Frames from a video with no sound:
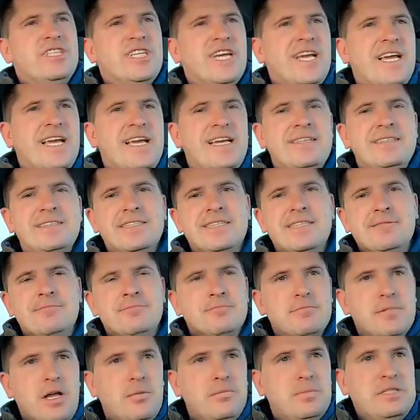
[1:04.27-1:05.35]
chains,
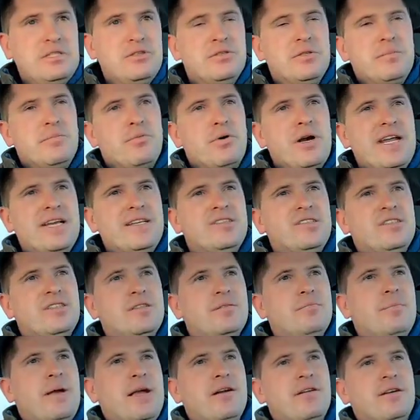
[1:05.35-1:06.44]
and I'll be doing the brakes
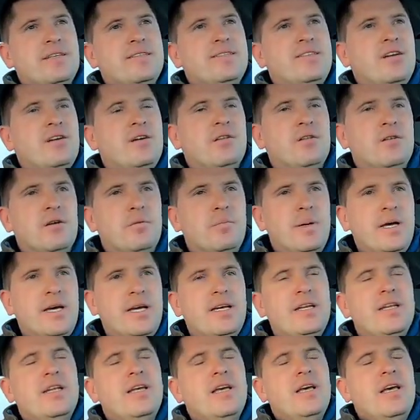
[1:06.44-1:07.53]
and bearings here in a little
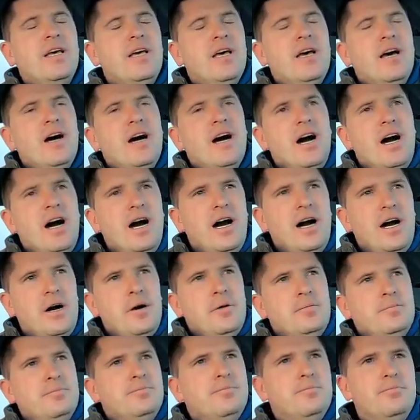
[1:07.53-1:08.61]
bit.
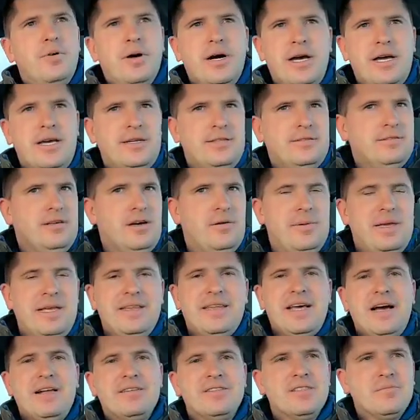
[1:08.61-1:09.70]
But I
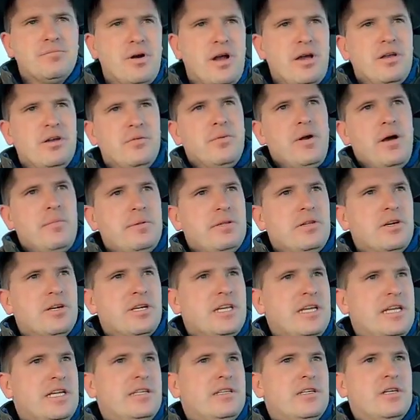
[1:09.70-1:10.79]
mean, you're probably
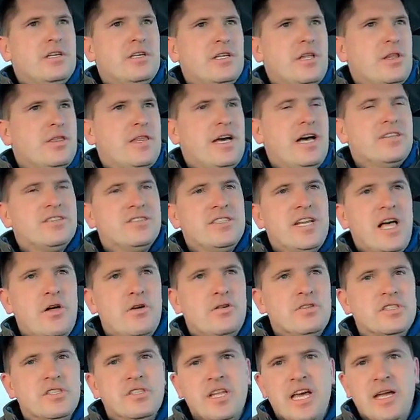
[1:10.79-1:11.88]
looking at
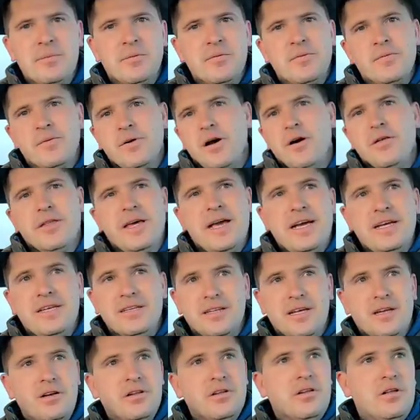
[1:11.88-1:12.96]
$1,000 in labor for all that,
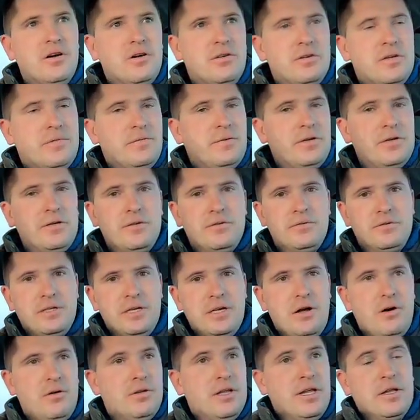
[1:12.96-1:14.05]
let alone if you're,
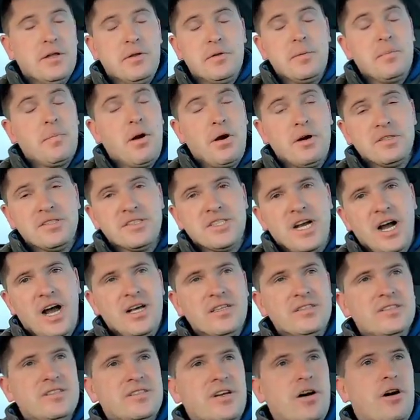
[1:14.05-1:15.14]
let alone the parts
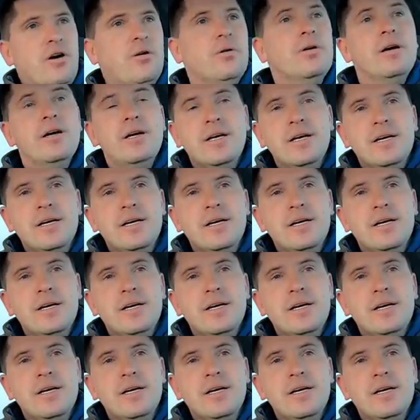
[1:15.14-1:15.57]
cost. So